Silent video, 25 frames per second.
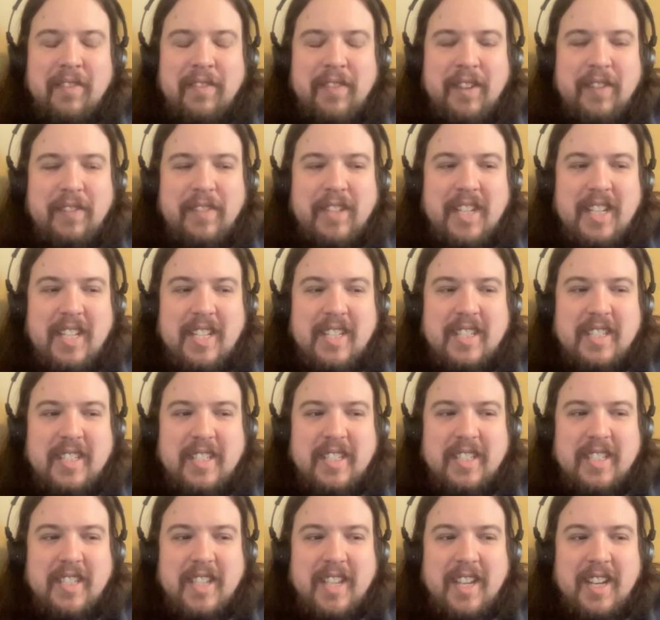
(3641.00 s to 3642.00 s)
15,
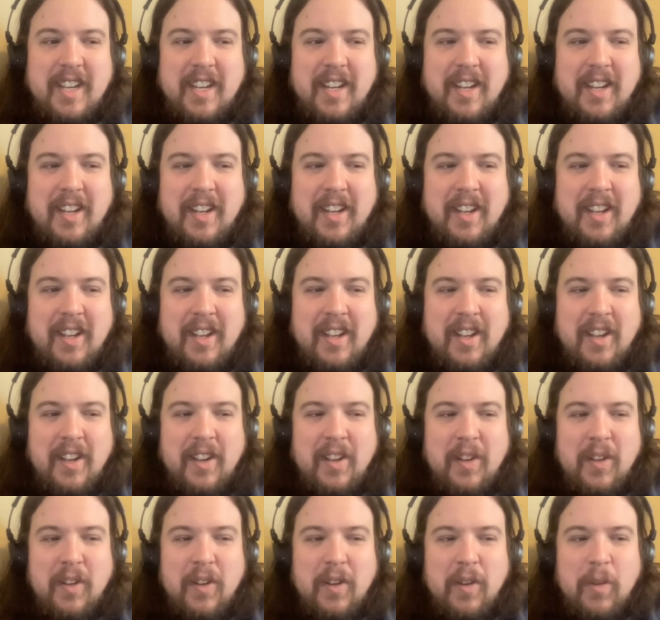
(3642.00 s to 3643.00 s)
16?
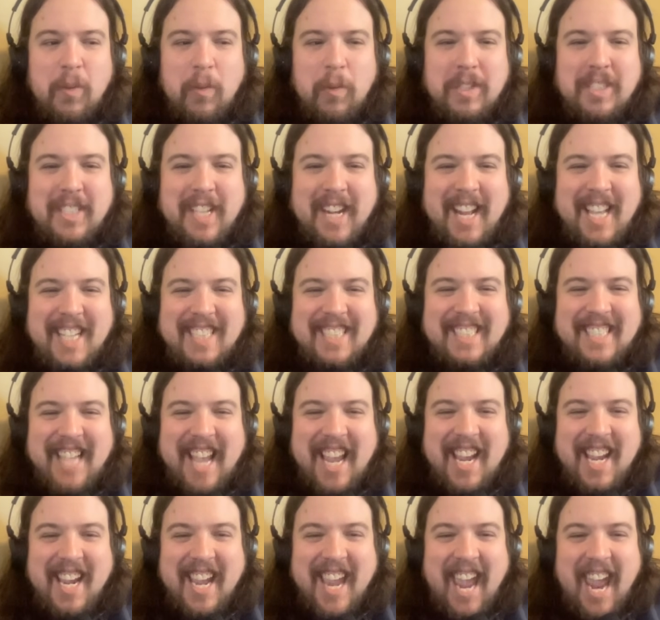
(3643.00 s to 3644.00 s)
Was it
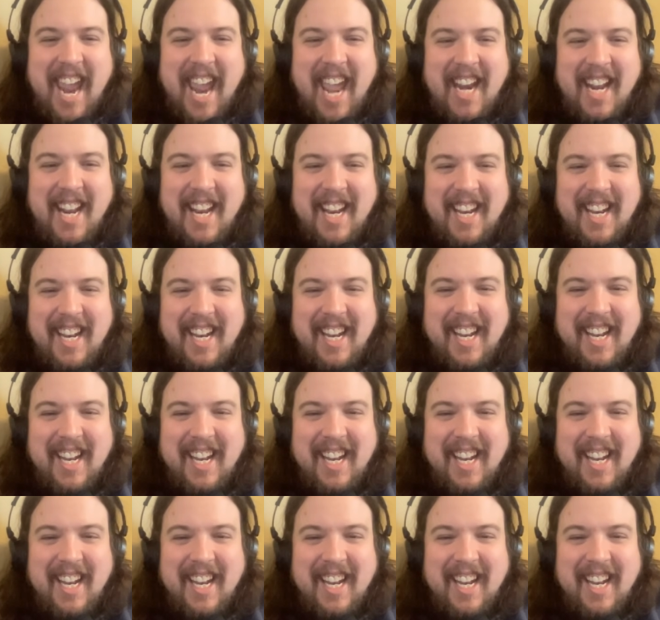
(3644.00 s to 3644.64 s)
Isaiah Cannon?